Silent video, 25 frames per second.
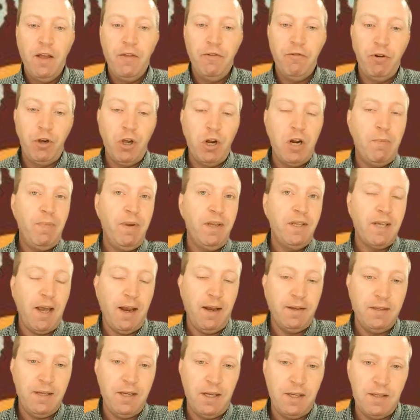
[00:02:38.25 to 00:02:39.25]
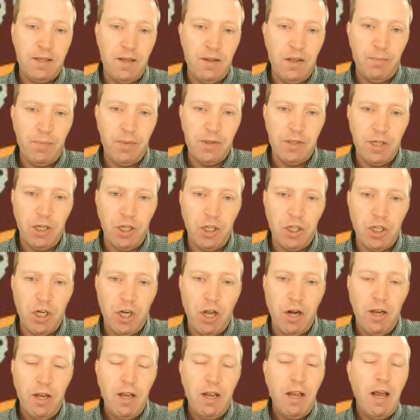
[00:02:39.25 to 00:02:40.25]
There are going to be tactics in the
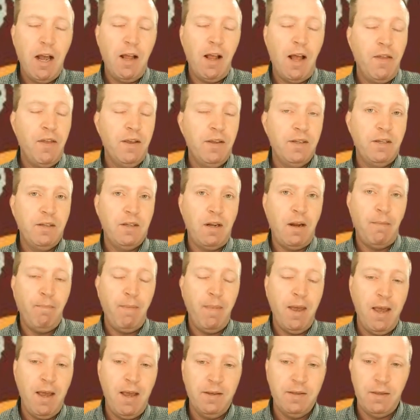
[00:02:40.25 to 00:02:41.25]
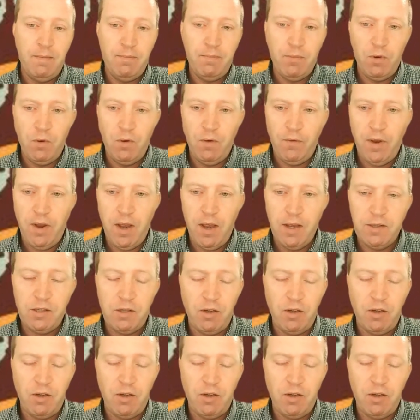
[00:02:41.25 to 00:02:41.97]
position, and like, this is an amazing move here.